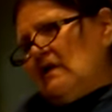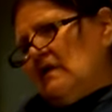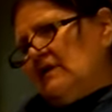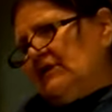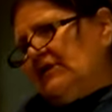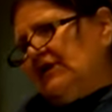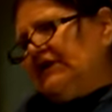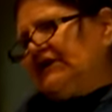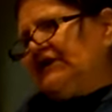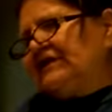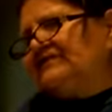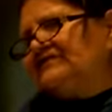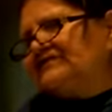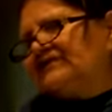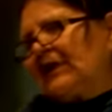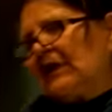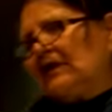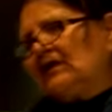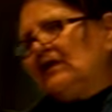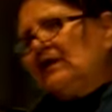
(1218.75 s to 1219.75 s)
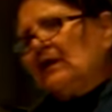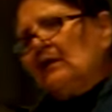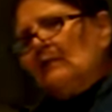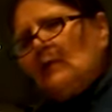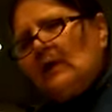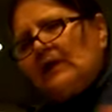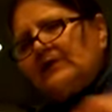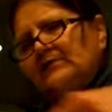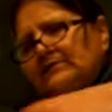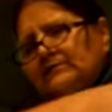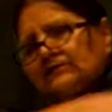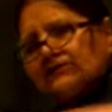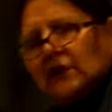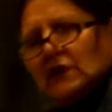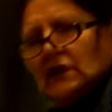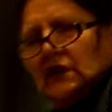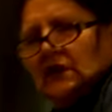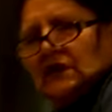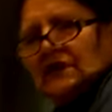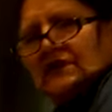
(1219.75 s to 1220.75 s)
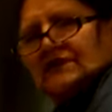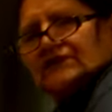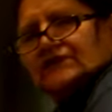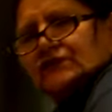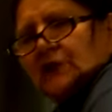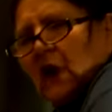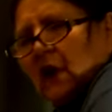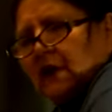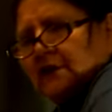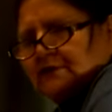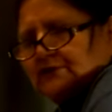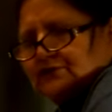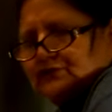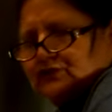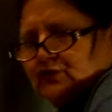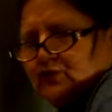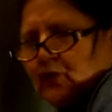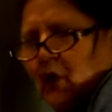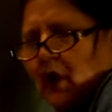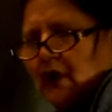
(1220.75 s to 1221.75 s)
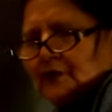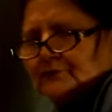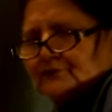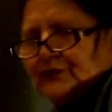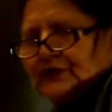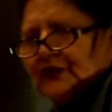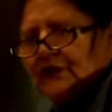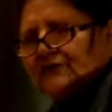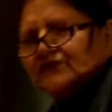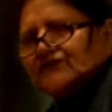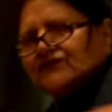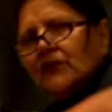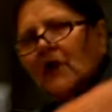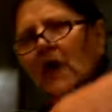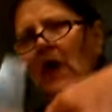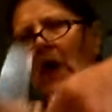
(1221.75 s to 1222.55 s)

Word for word: hitting the little one, the littlest daughter, too hard because